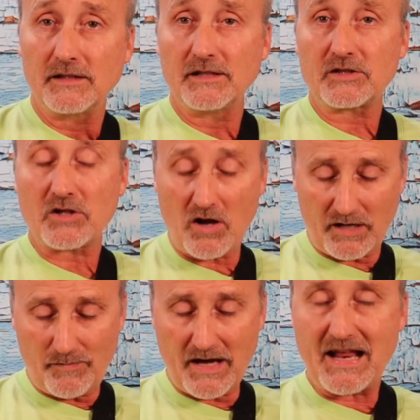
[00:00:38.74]
Let's
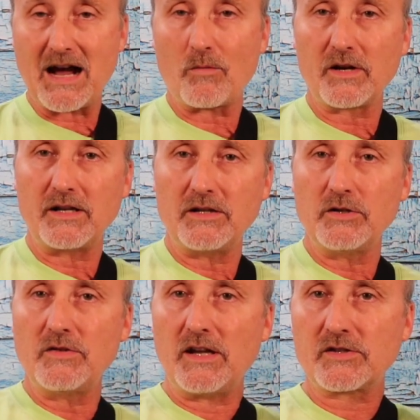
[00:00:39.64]
talk about how we're going to
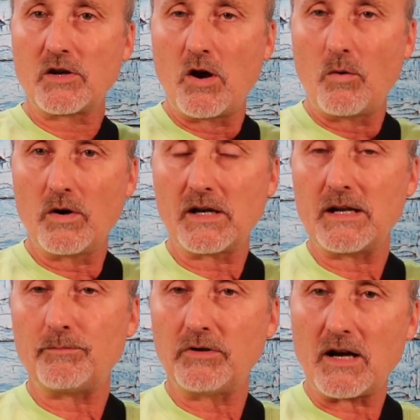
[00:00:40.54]
do this. We're going
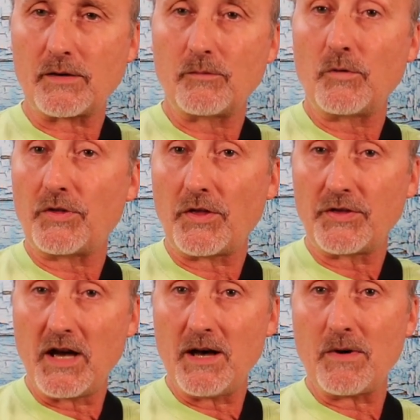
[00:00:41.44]
to pluck with the
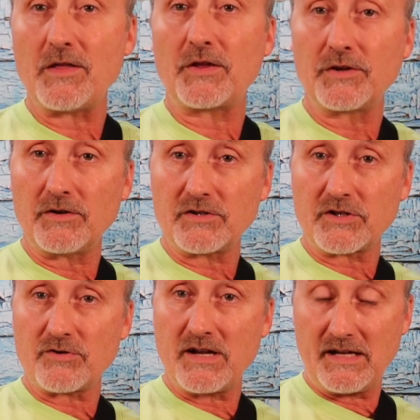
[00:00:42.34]
thumb on the third
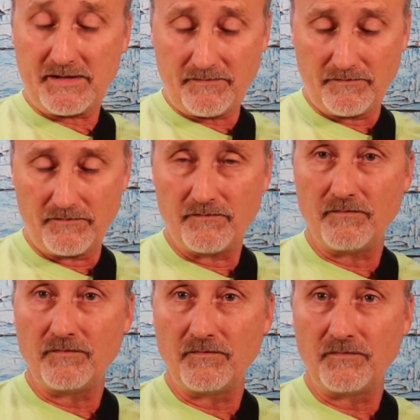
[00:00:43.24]
string.
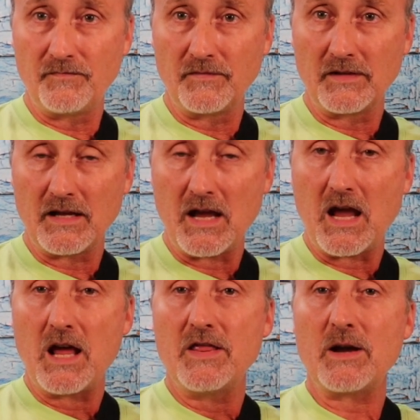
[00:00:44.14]

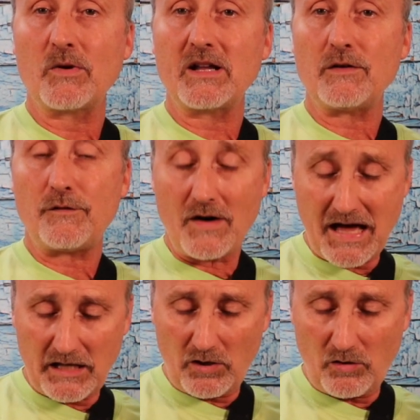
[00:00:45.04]
Then we're going to
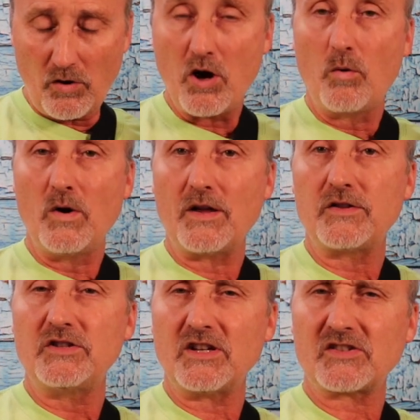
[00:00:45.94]
follow
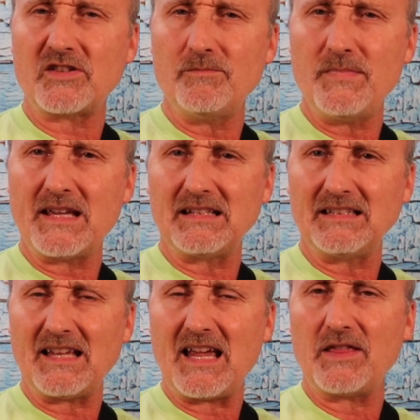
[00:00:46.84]
with just the
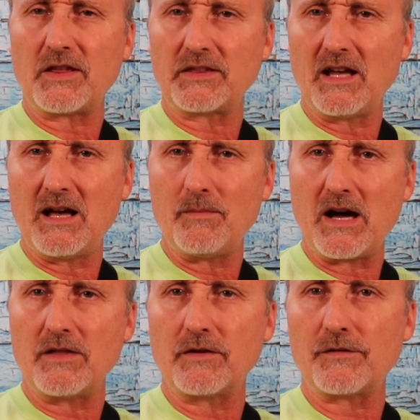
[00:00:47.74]
middle and the thumb
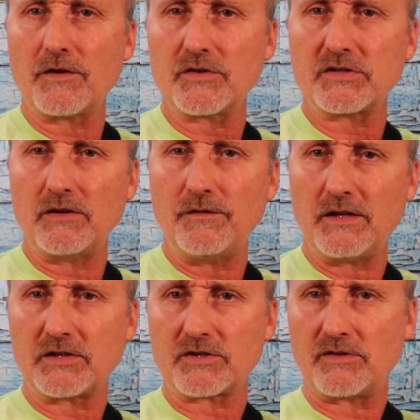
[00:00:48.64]
on the first and
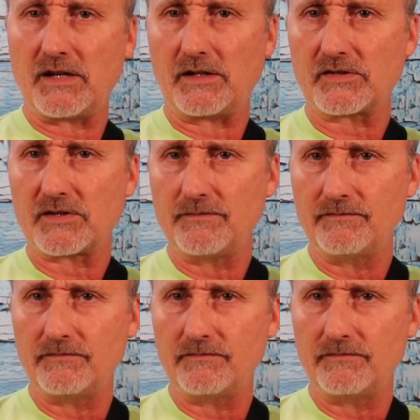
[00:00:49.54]
fifth strings.